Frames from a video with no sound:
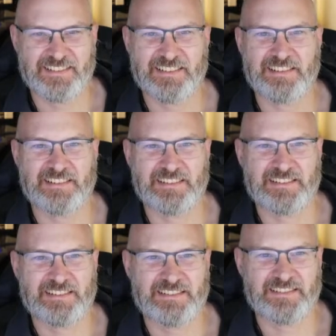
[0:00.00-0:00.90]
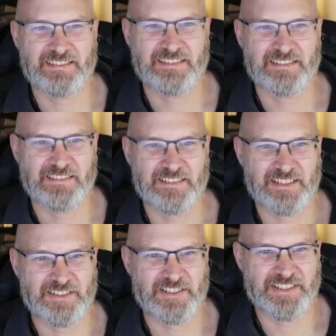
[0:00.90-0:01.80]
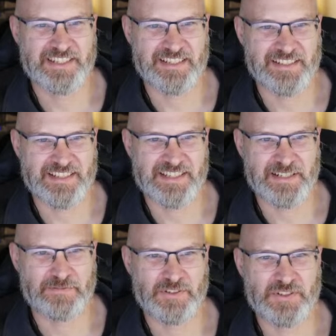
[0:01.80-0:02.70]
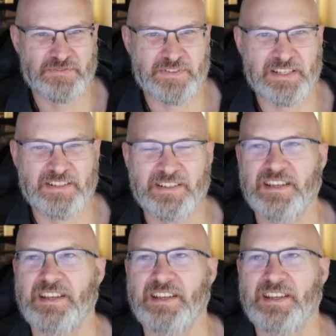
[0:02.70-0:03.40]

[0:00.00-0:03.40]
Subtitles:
Don said, let's start a Fusion fund.